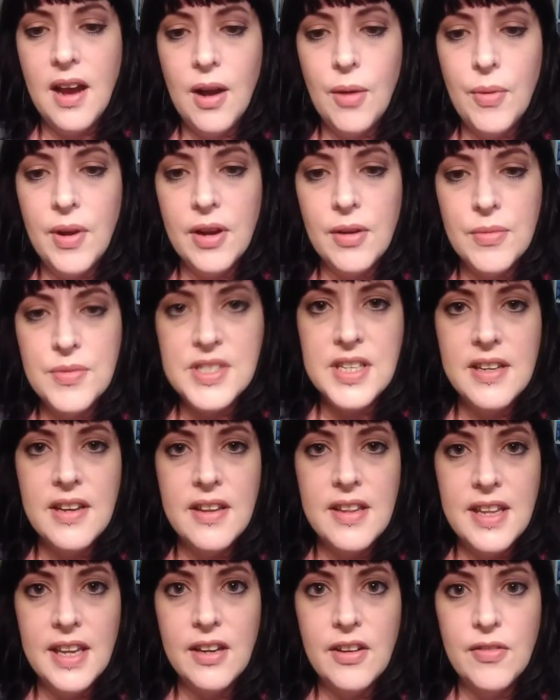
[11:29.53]
when I was in
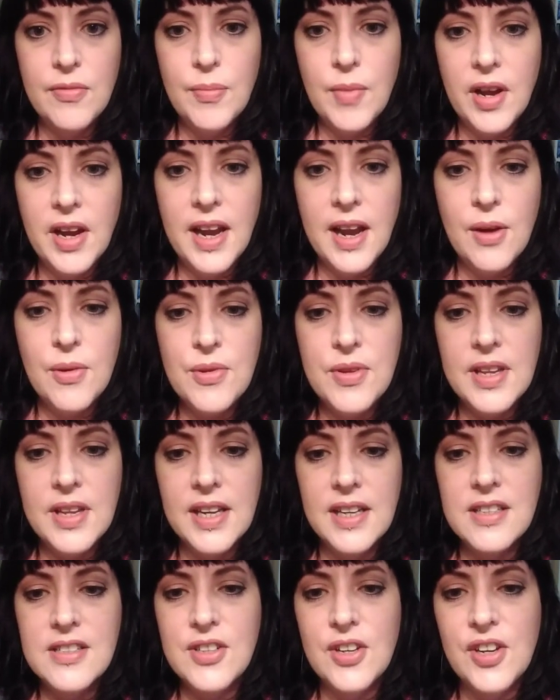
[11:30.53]
the thick of my health
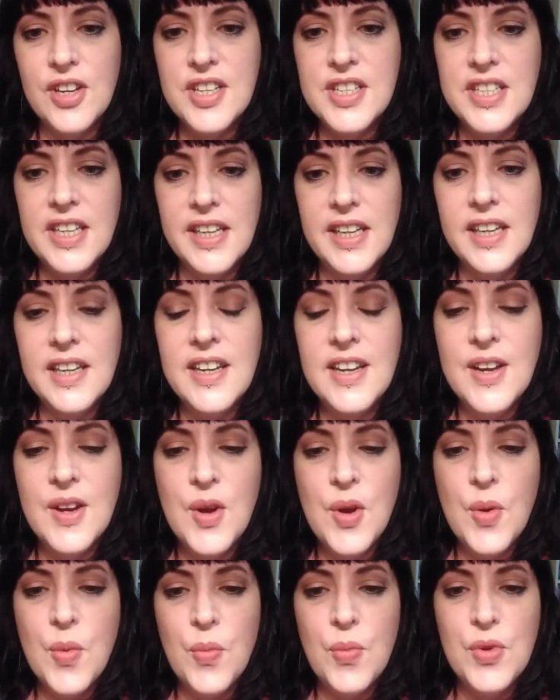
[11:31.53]
anxiety,
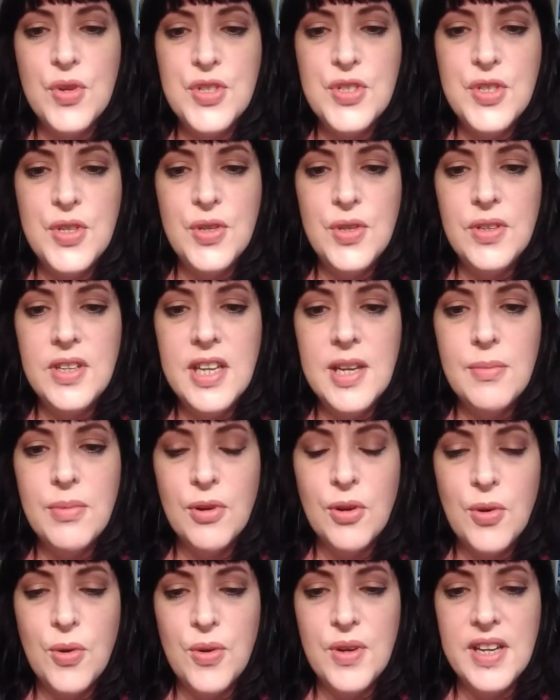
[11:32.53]
was to keep
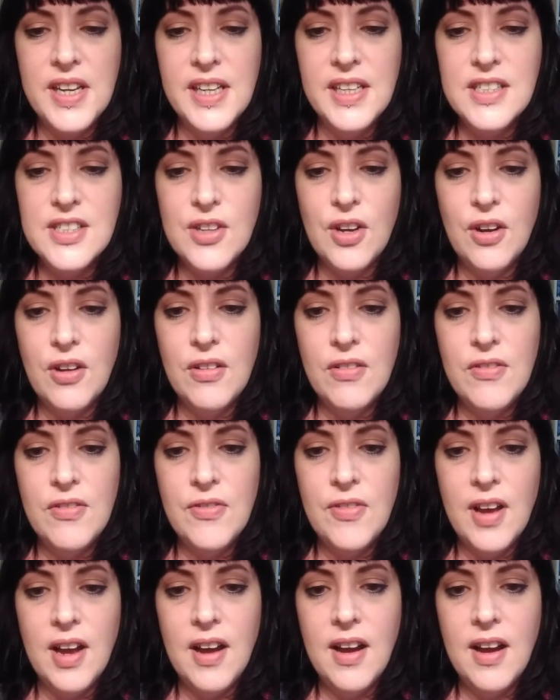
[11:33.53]
recordings of